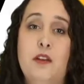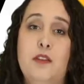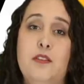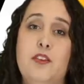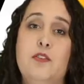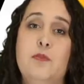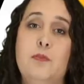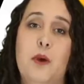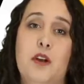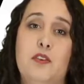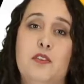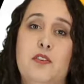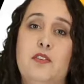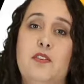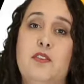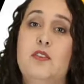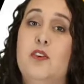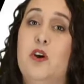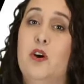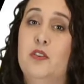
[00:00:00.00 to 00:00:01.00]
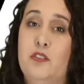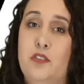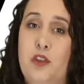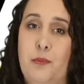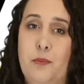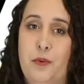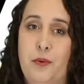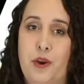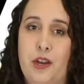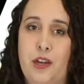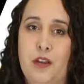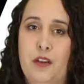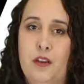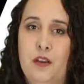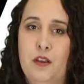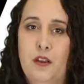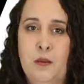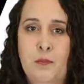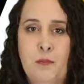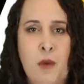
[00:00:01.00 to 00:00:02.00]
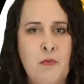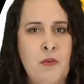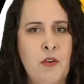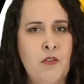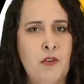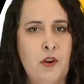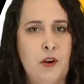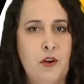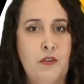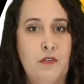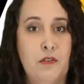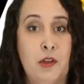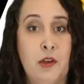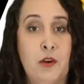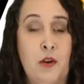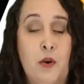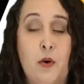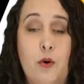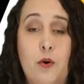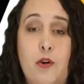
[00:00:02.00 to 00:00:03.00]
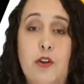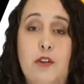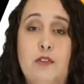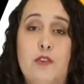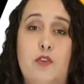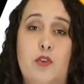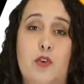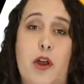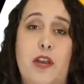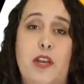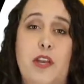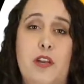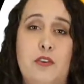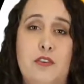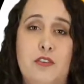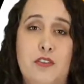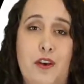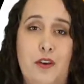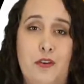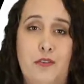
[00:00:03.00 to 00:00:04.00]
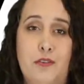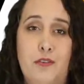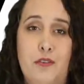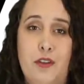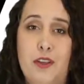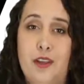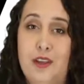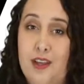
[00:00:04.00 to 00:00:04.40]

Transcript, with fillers: This process is called tempering. Maybe you've heard of it, or even tried it yourself.